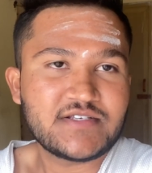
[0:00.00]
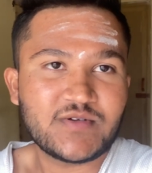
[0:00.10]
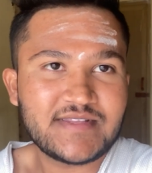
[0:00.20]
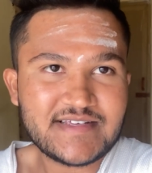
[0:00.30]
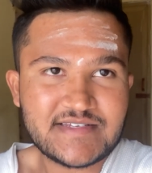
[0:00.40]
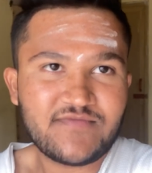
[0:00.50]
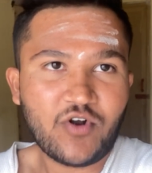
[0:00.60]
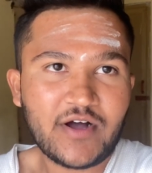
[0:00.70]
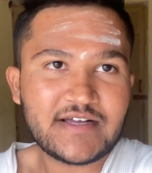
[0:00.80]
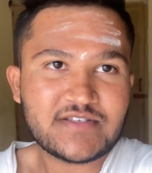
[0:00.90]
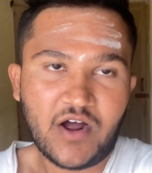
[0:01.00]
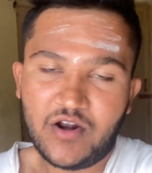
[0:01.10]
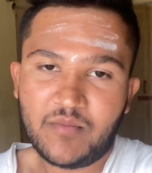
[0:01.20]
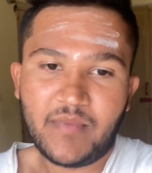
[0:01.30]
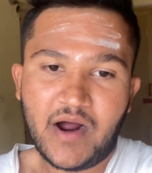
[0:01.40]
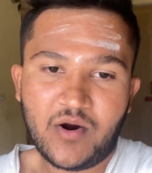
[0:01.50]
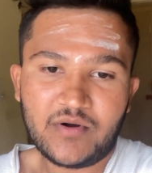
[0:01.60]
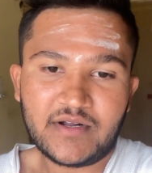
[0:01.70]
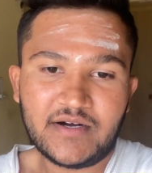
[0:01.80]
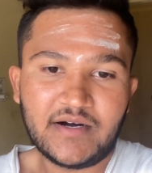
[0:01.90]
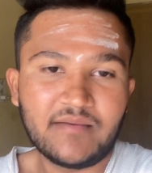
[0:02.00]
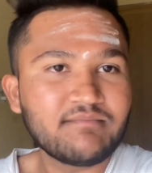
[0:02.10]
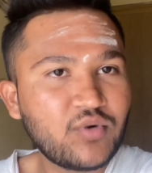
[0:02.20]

so this vlog is all about uh,